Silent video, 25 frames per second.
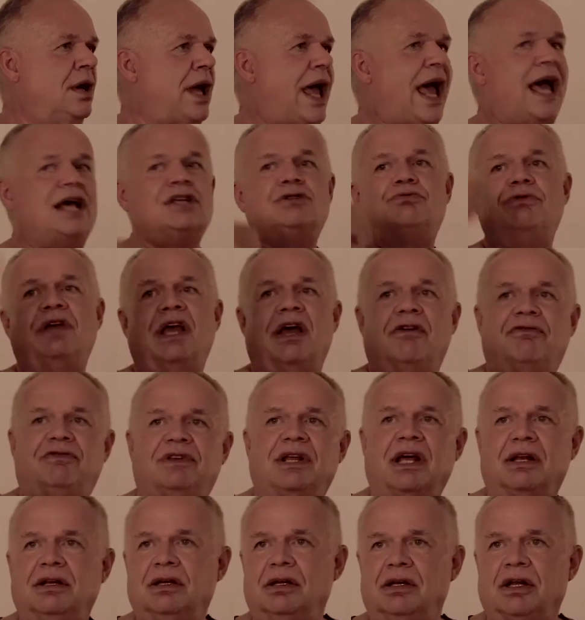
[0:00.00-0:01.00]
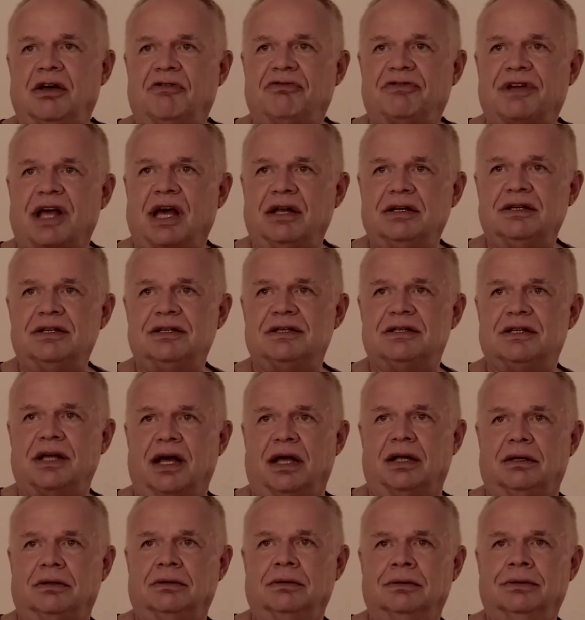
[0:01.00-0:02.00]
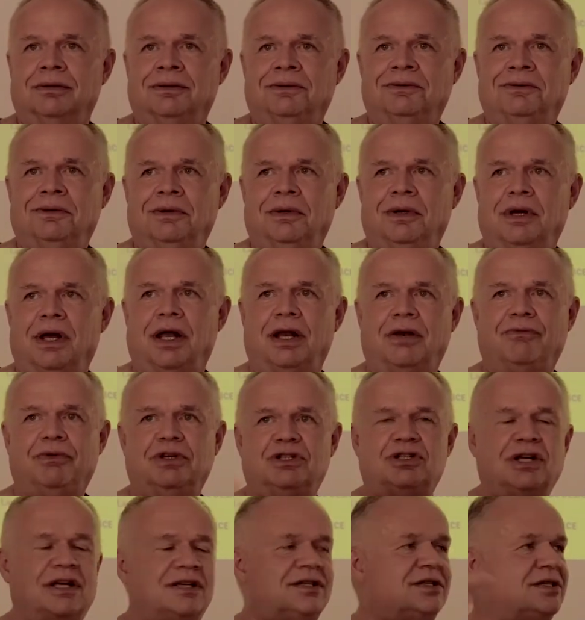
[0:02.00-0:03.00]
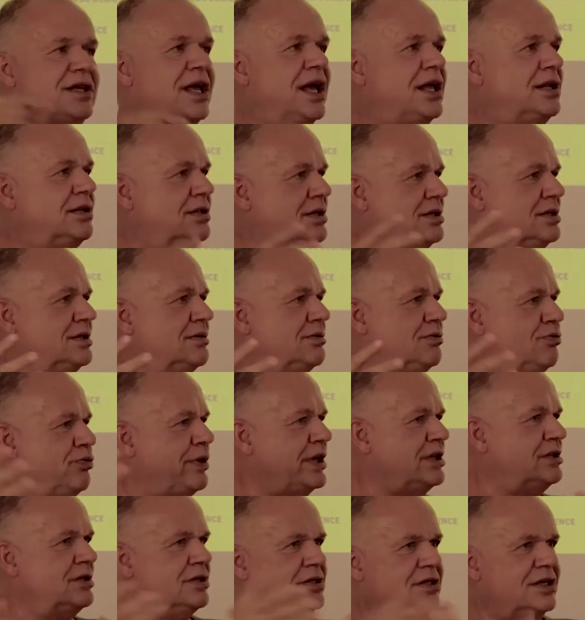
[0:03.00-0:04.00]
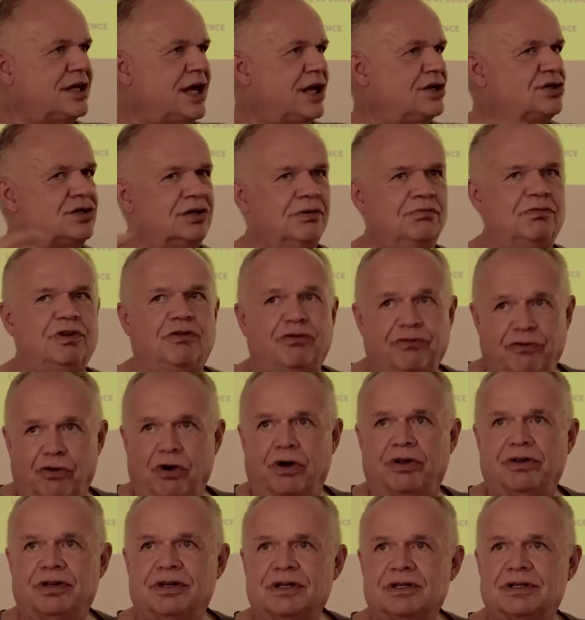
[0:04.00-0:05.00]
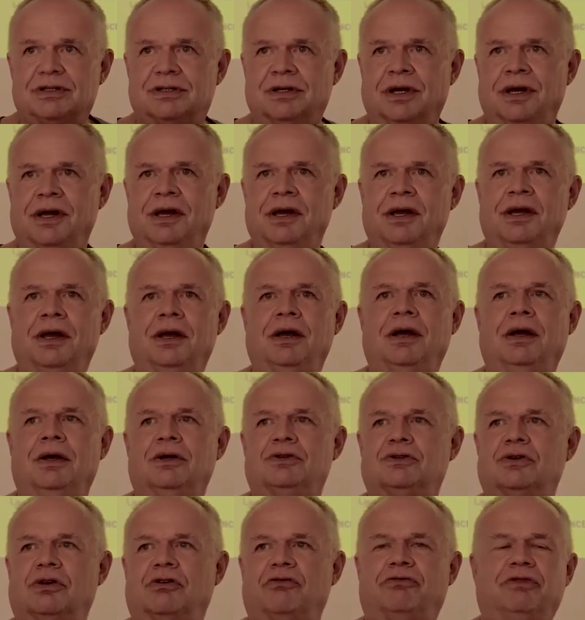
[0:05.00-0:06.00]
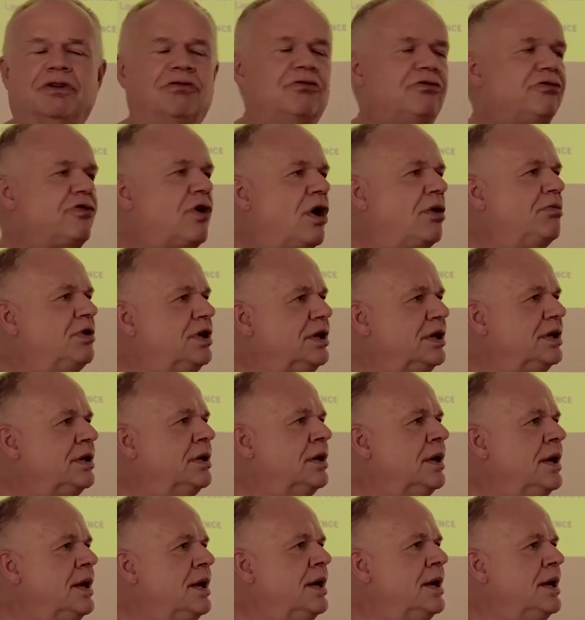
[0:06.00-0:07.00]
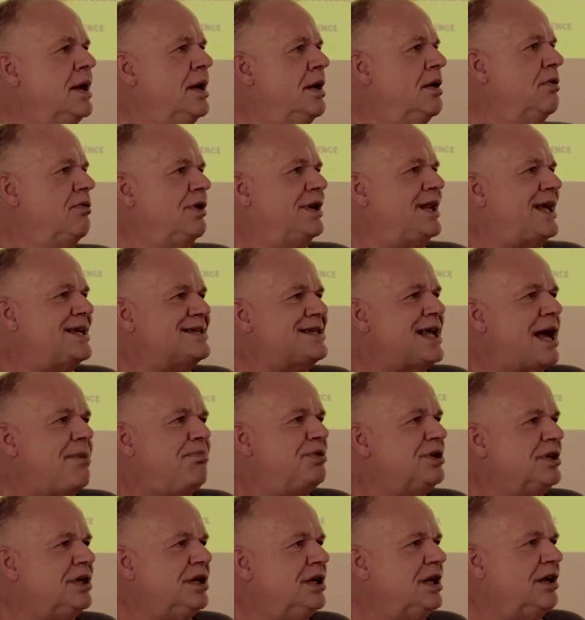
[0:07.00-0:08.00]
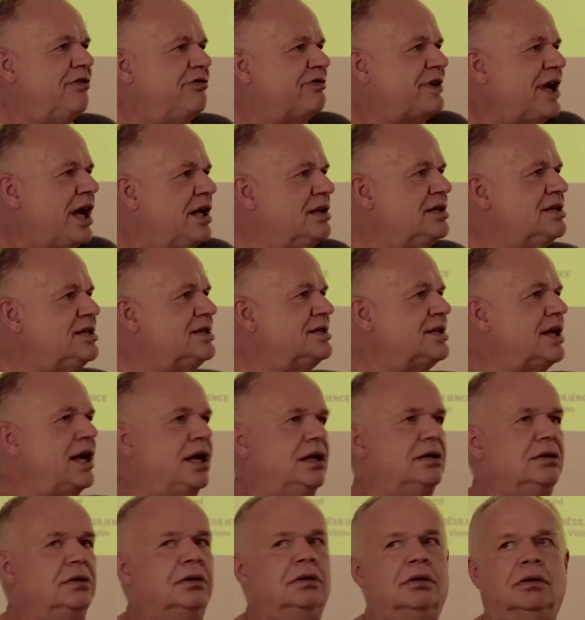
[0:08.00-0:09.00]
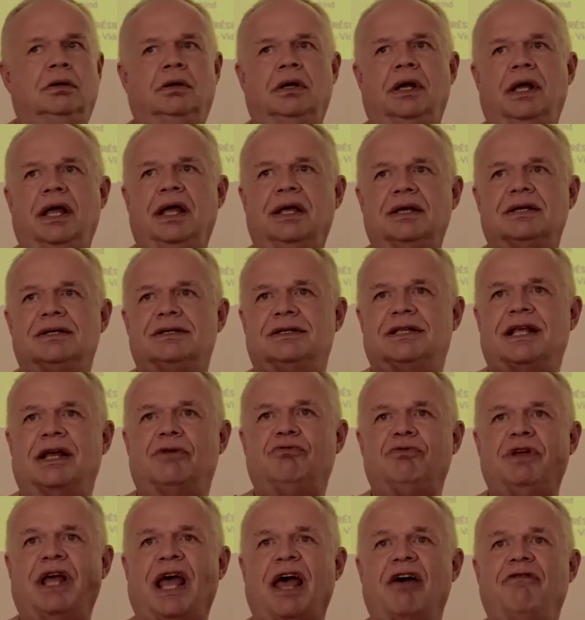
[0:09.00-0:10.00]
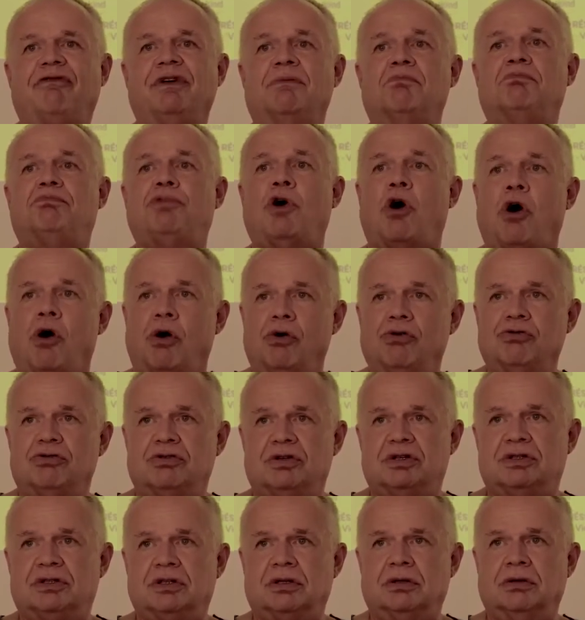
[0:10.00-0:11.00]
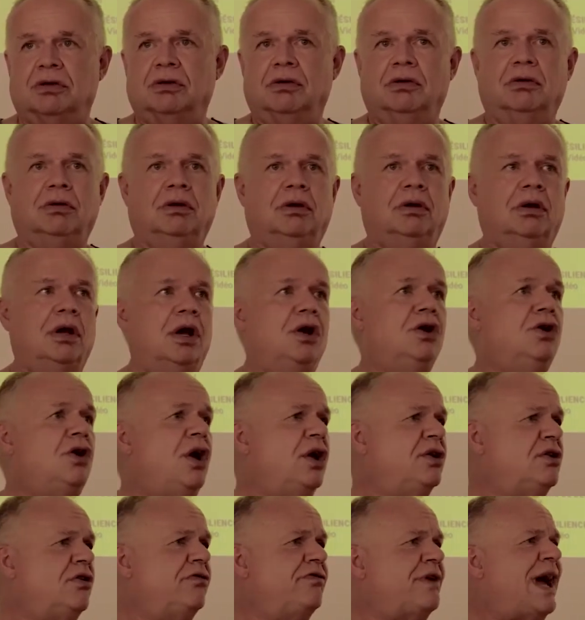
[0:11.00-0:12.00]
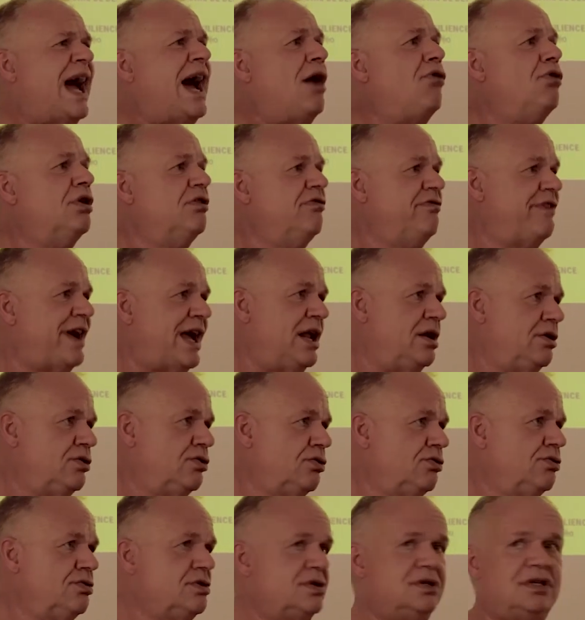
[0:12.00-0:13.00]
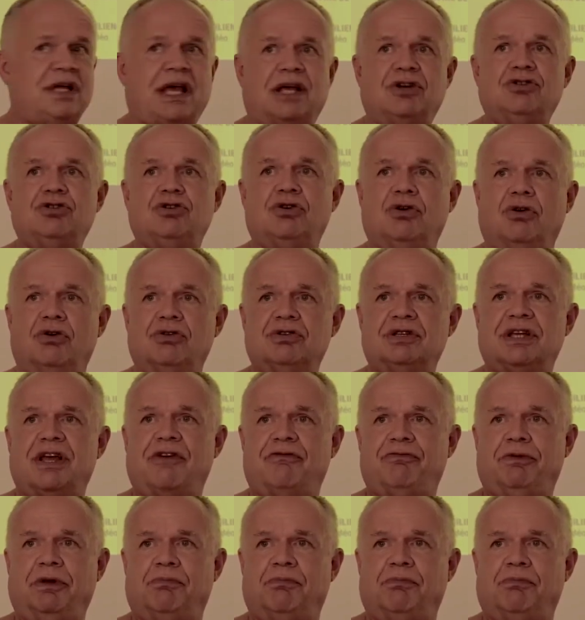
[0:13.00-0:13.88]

as we have done in Afghanistan, and we just had a quick discussion before this, sort of informally. What has happened in Afghanistan is that we have imposed a lot of our values, NGOs have